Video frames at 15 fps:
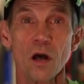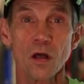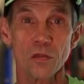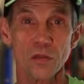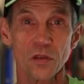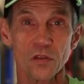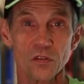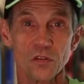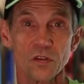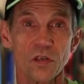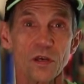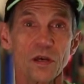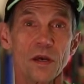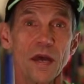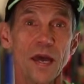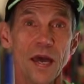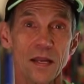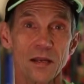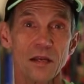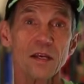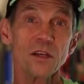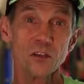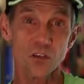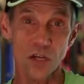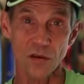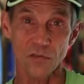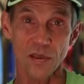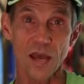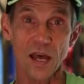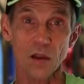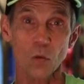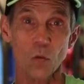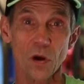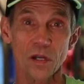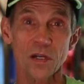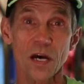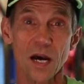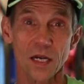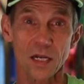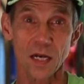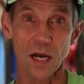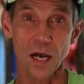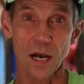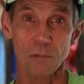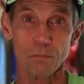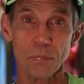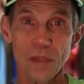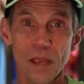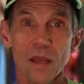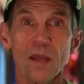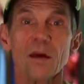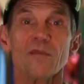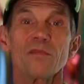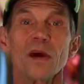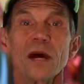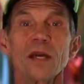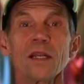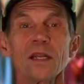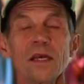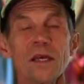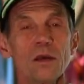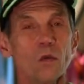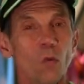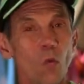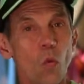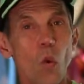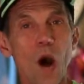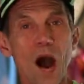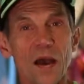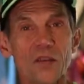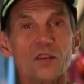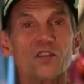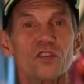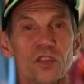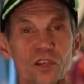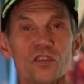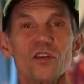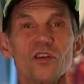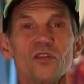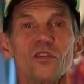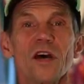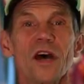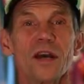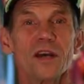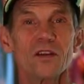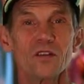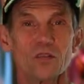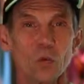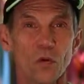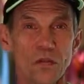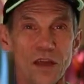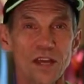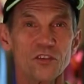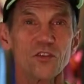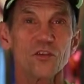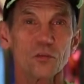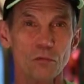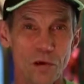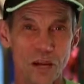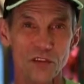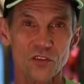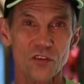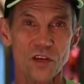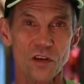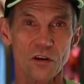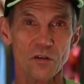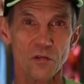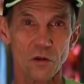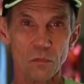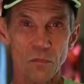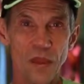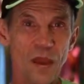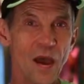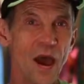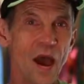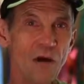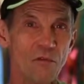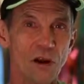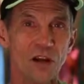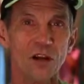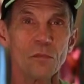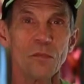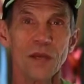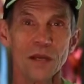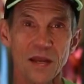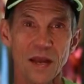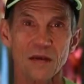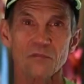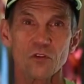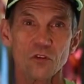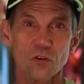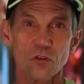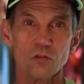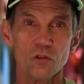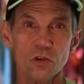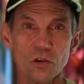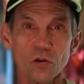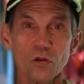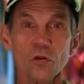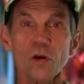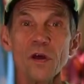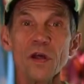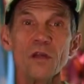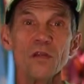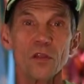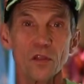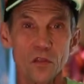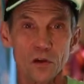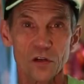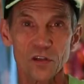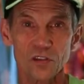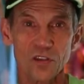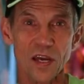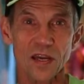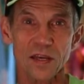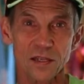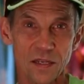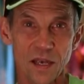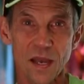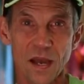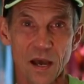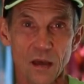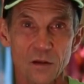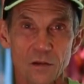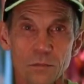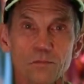on this at jeffgalloway.com. Finally, why the 60 seconds? Well, that's your rest interval. I recommend after you do the 30-second count,